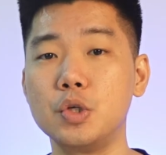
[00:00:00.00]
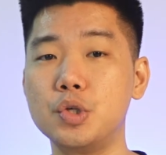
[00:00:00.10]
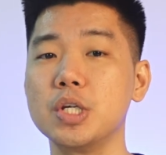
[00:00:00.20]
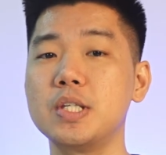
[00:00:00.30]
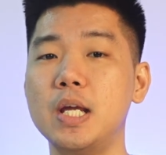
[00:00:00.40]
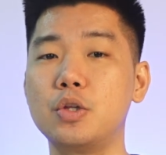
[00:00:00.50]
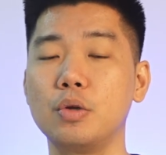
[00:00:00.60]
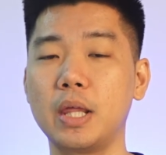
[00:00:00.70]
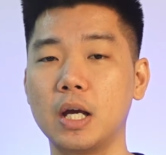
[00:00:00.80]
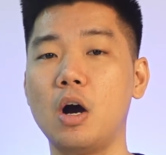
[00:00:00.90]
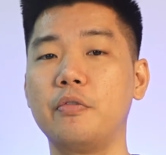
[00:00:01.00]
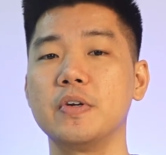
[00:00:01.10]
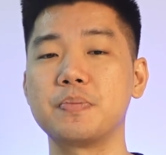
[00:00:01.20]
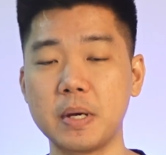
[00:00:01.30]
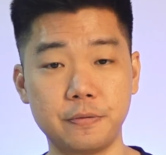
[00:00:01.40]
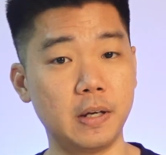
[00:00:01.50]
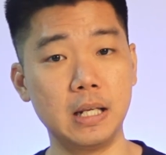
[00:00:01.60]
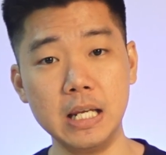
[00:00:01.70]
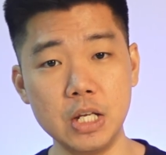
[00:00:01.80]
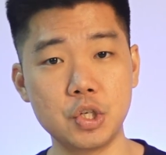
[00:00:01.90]
You just need to think of a specific
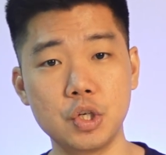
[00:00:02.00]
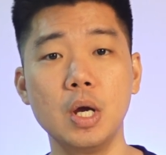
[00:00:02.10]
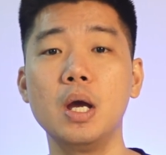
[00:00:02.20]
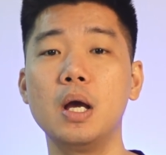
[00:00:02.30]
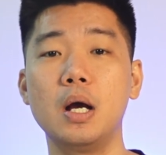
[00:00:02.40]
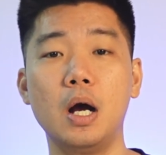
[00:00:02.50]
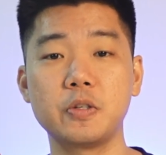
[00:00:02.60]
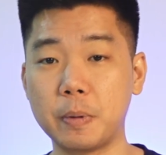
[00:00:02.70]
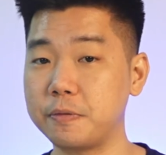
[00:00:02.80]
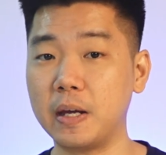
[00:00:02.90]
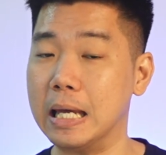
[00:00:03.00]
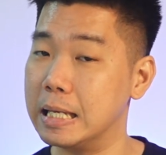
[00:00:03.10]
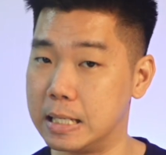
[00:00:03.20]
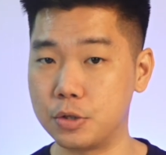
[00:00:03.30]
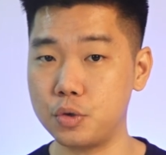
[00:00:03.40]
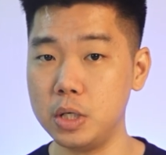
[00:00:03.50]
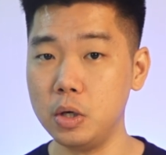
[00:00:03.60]
niche, a specific industry,